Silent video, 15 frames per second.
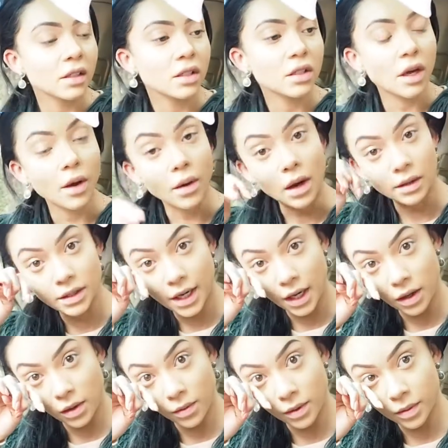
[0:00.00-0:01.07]
So I'll
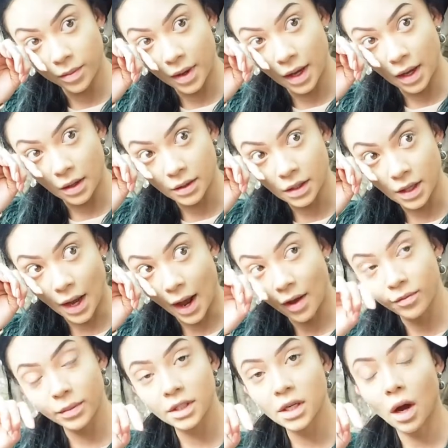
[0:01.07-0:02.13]
take you with me to that. I
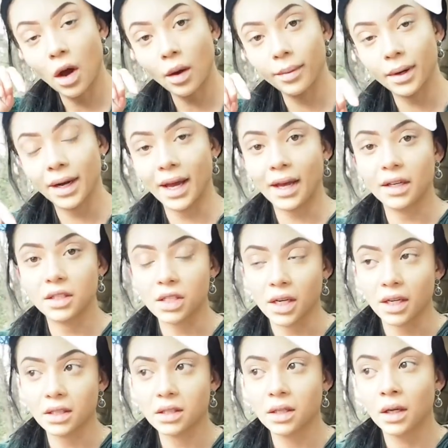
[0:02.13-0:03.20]
haven't been to Harbour in
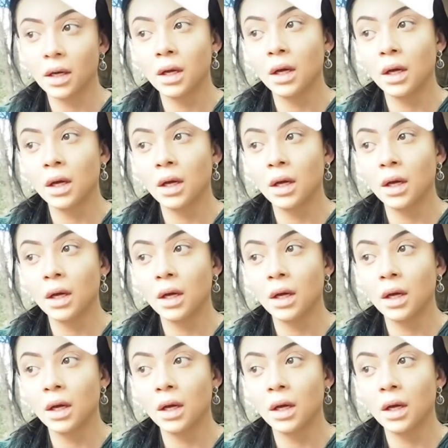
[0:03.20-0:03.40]
ages.